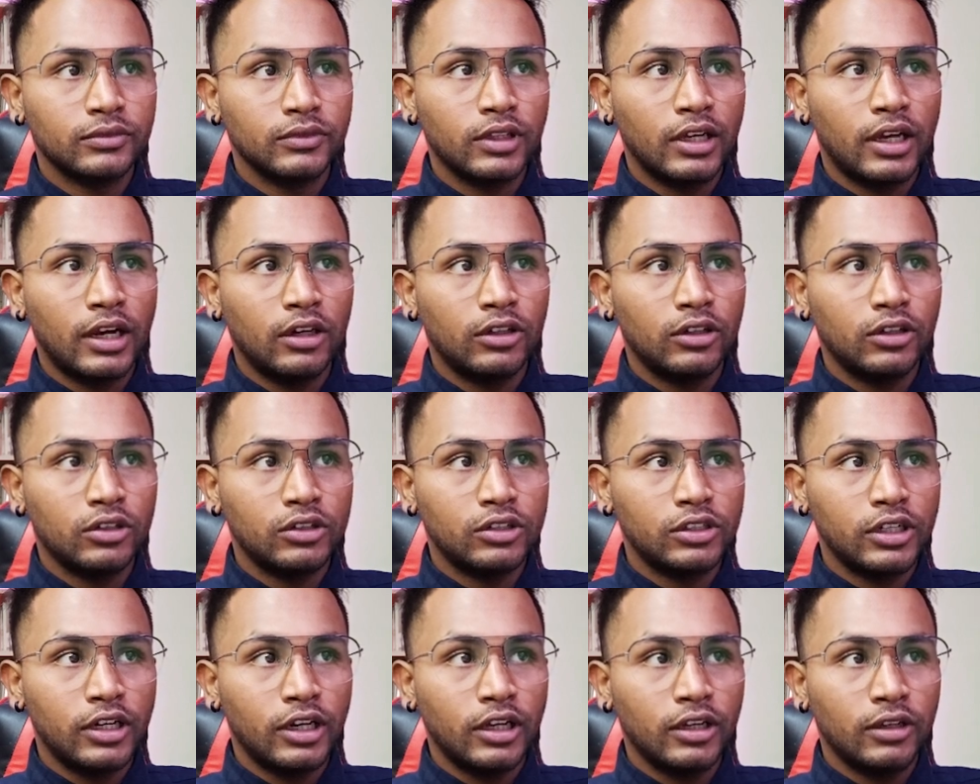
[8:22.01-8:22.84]
character
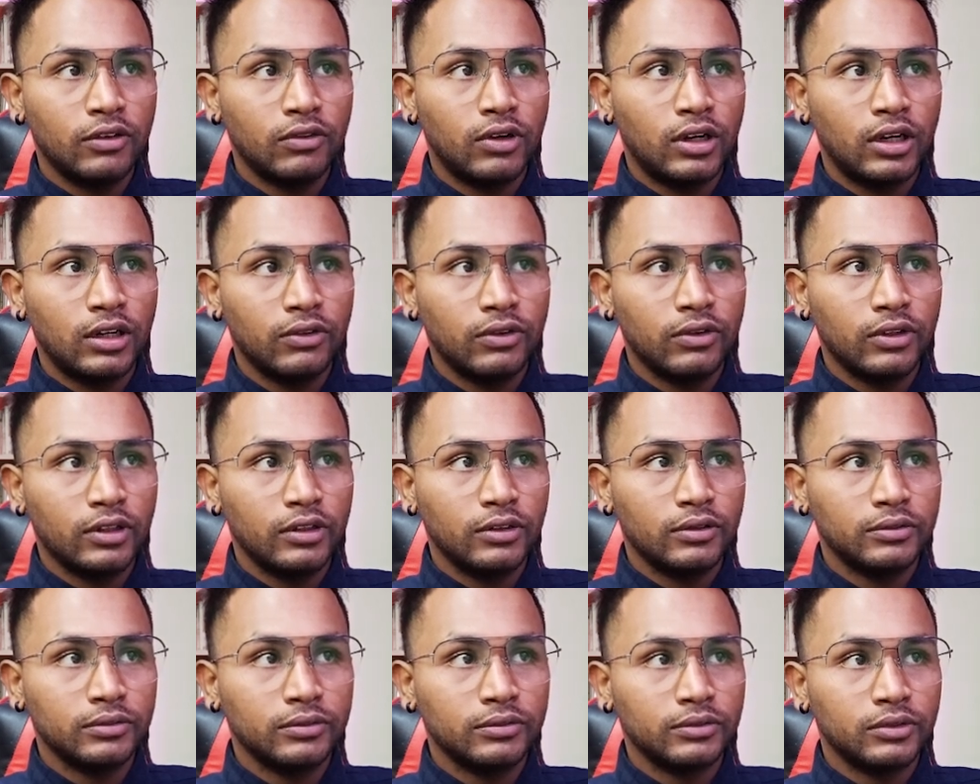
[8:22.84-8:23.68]
string, whatever
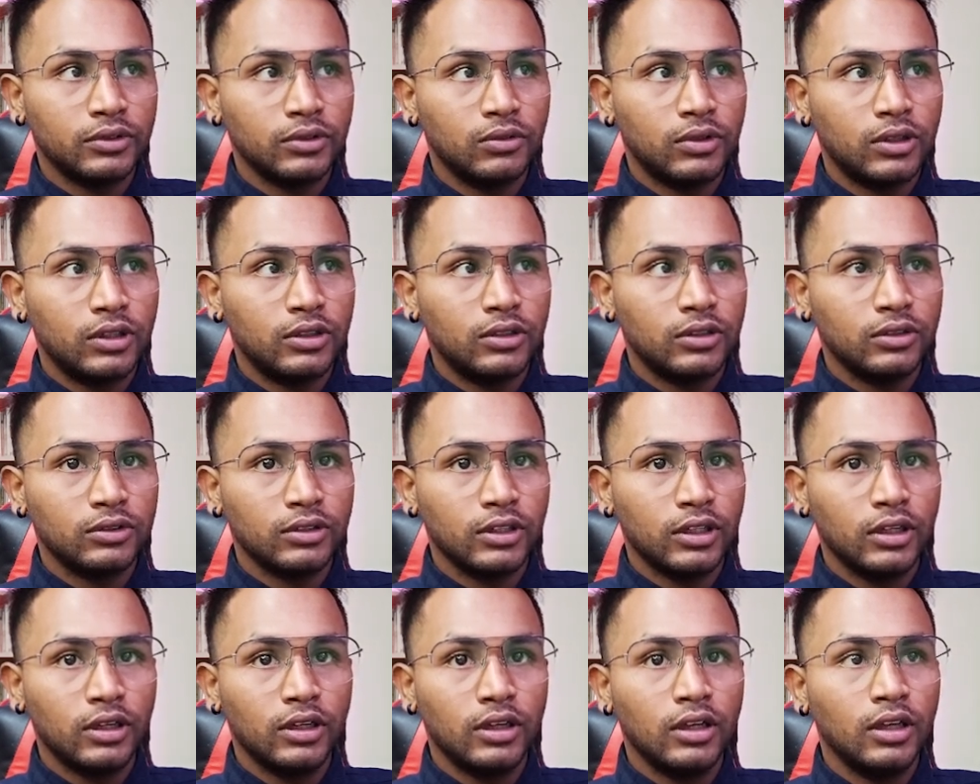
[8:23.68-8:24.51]
you want to
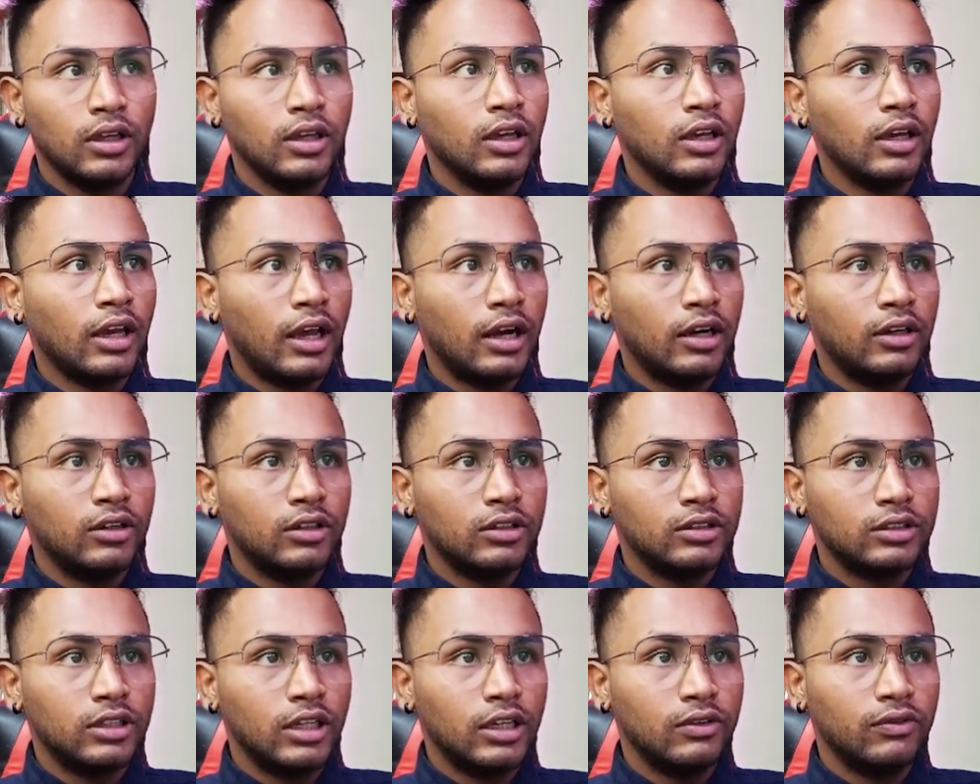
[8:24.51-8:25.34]
say, character
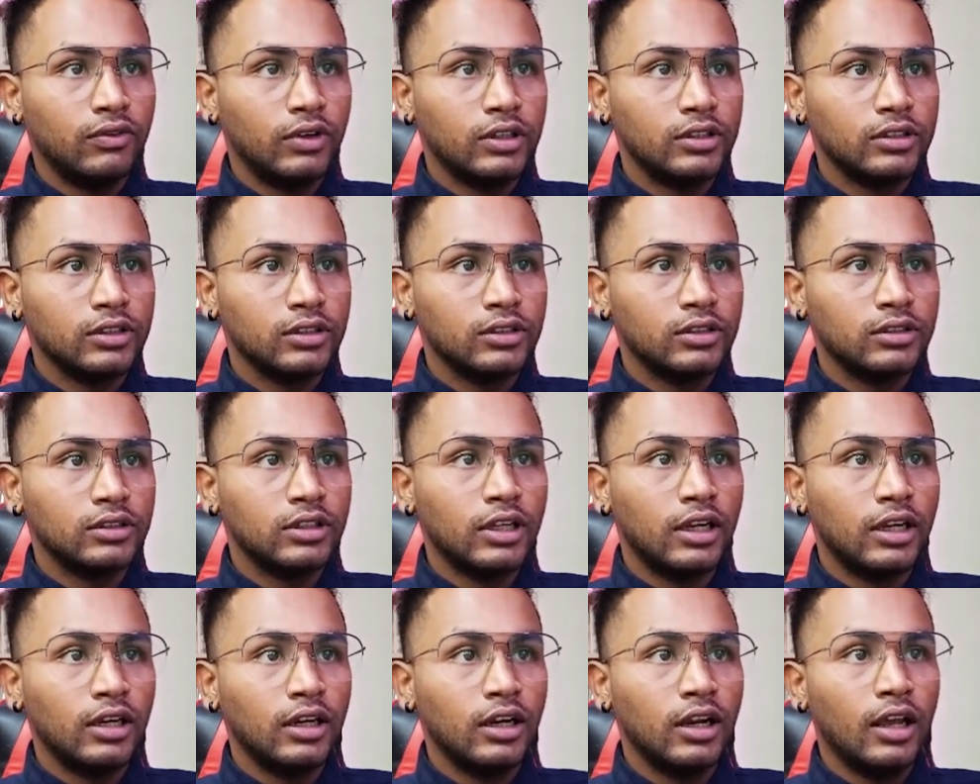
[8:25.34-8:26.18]
string functions,
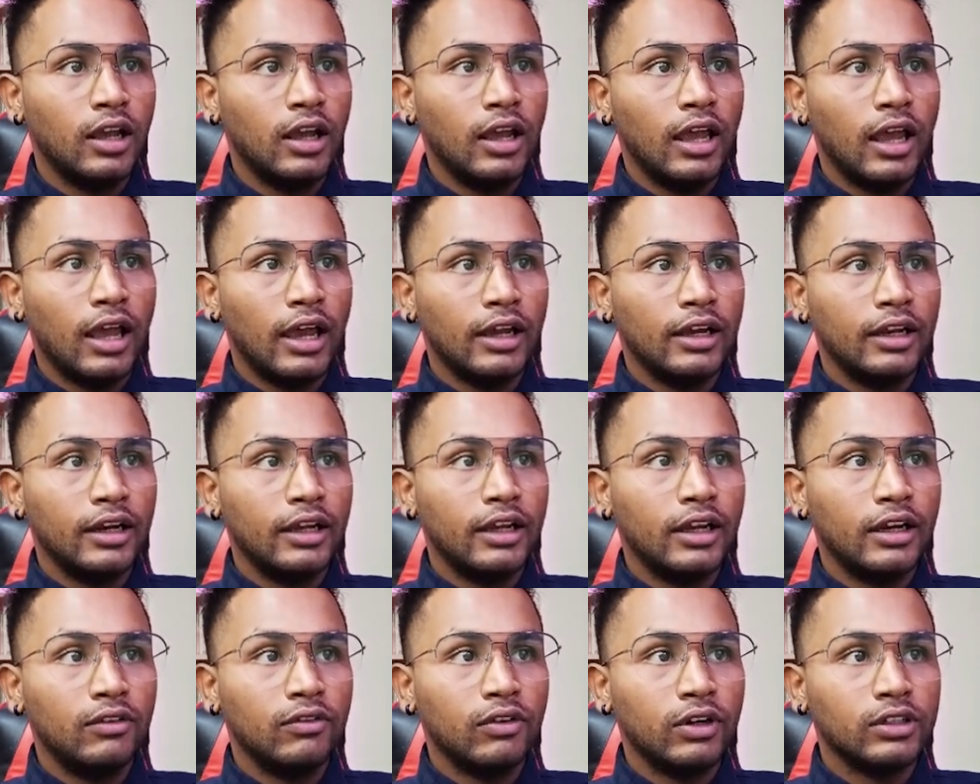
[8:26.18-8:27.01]
then
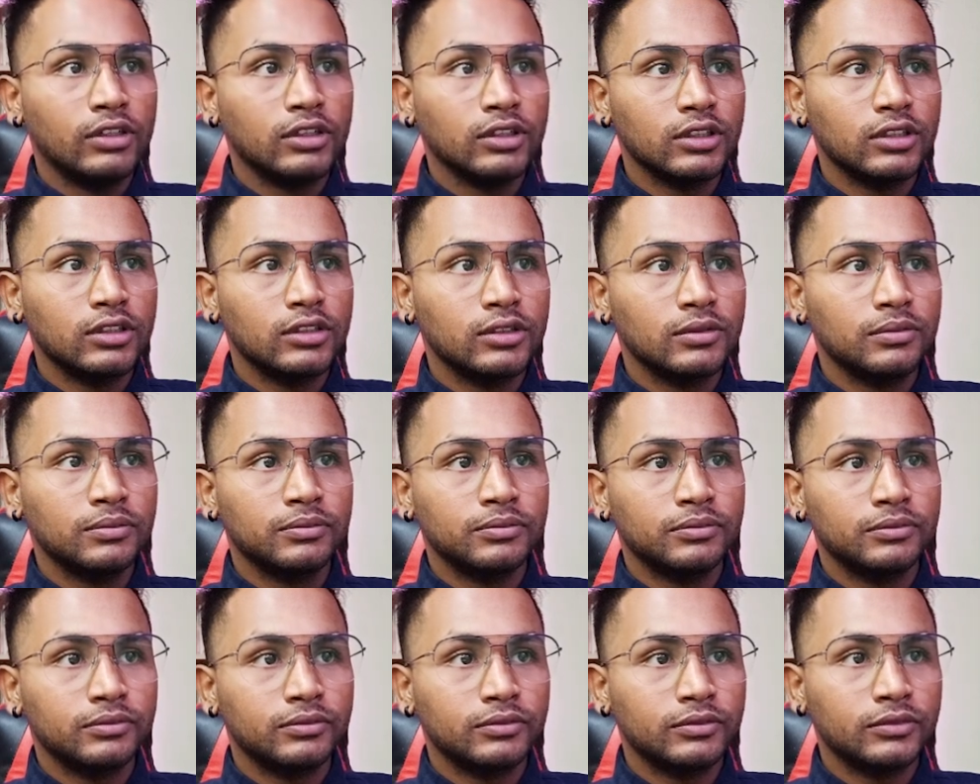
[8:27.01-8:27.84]
aggregate functions,
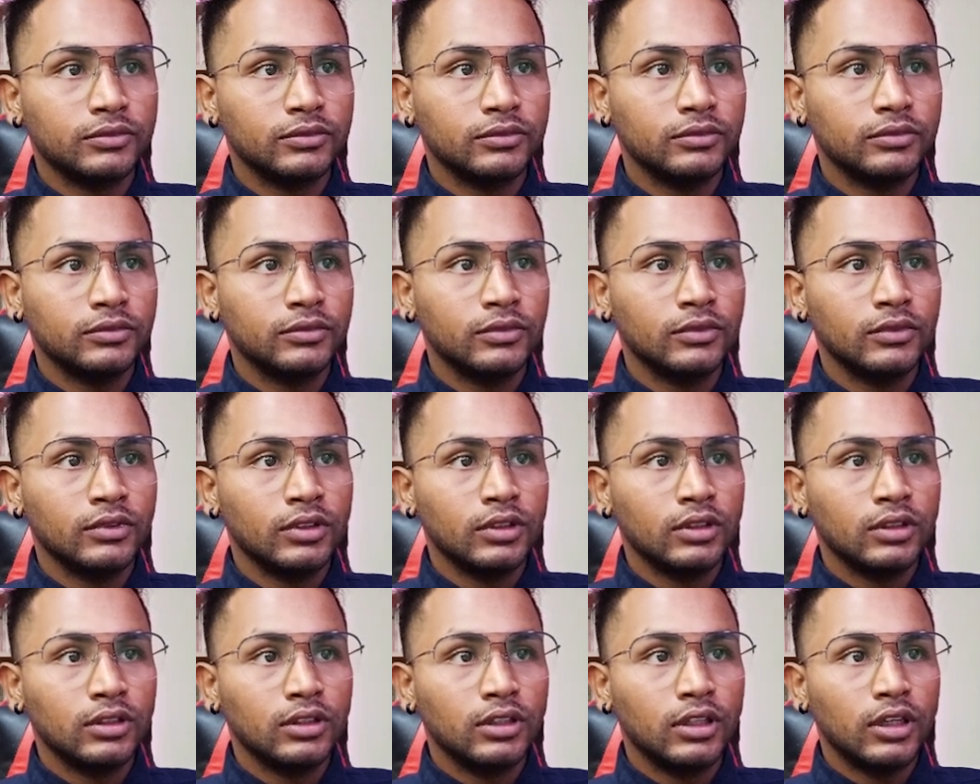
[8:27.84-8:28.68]

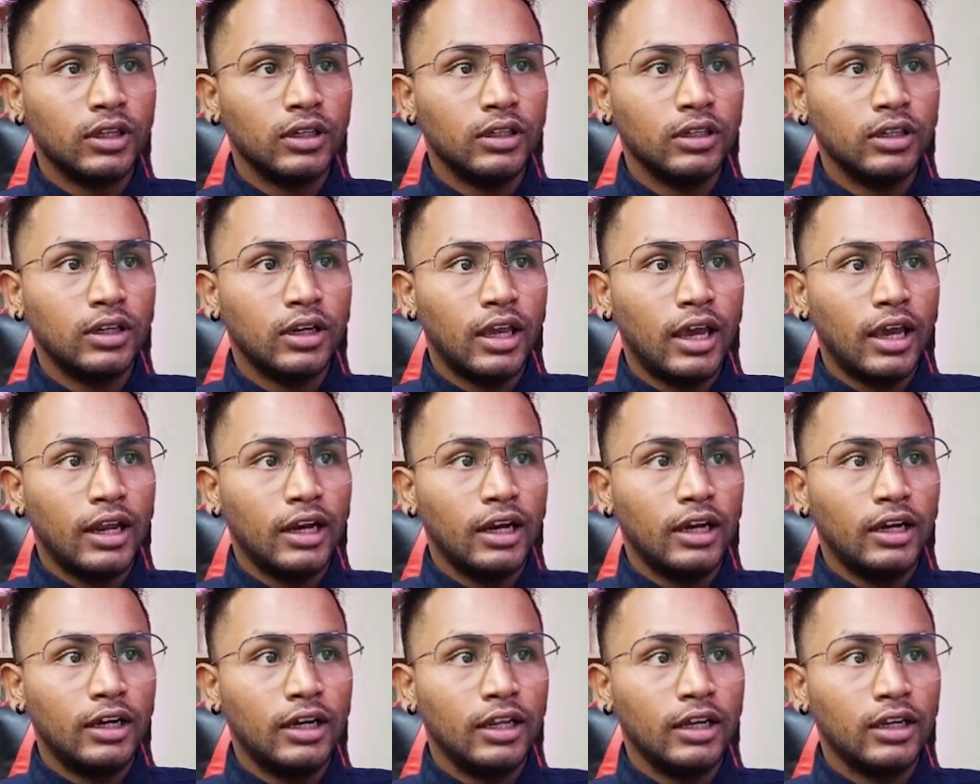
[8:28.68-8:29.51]
then
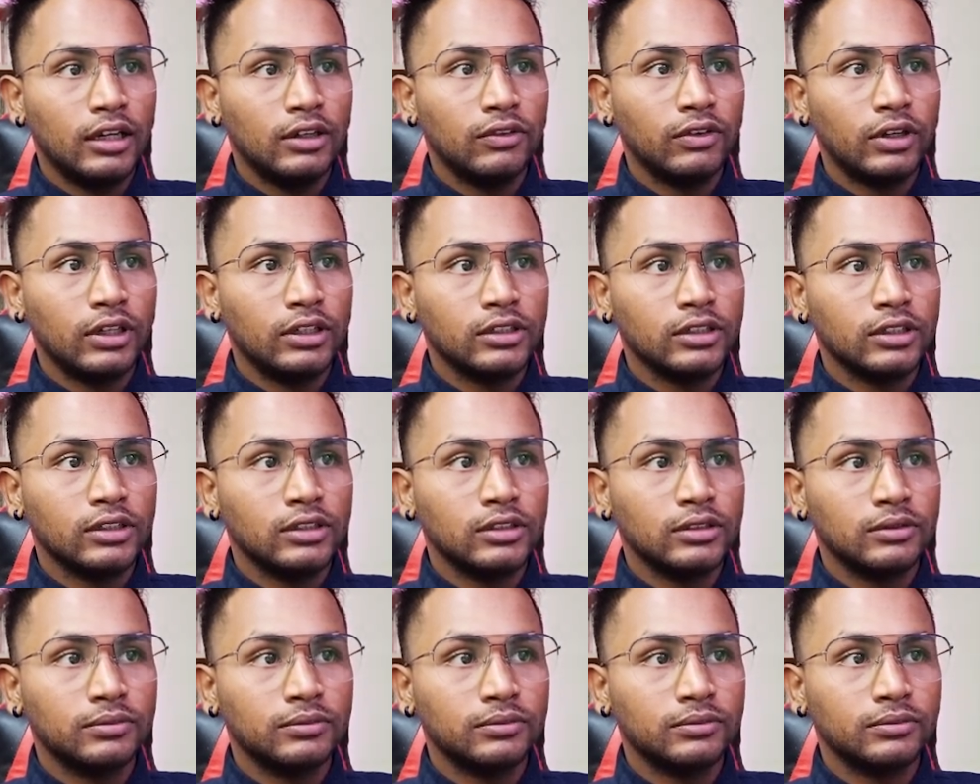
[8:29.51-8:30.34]
analytical
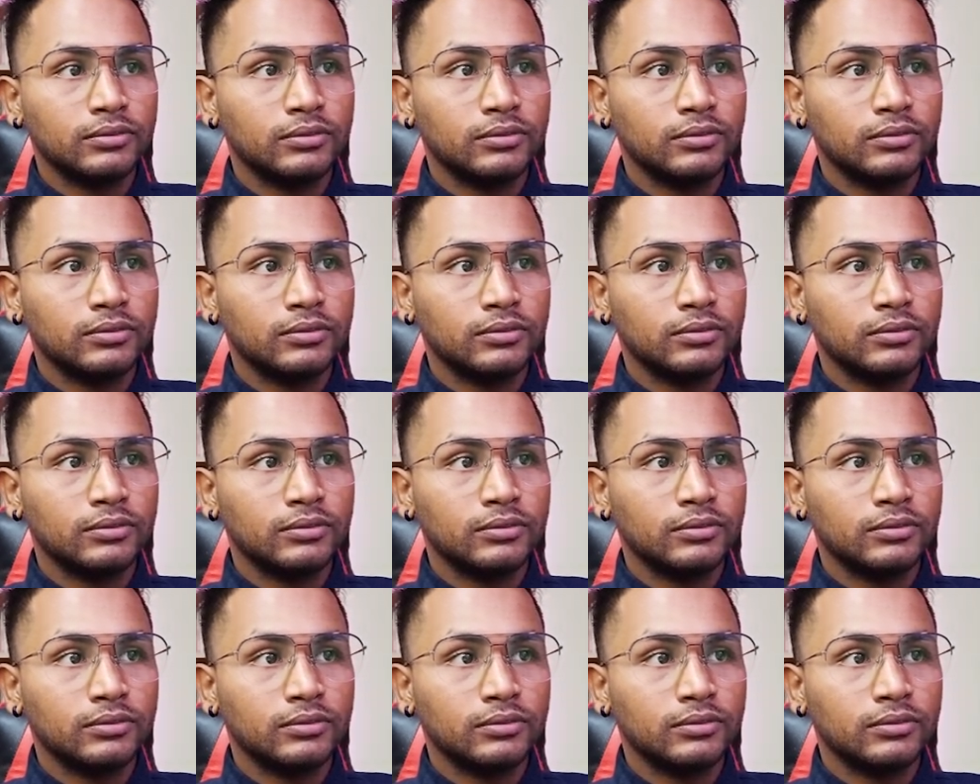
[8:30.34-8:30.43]
functions,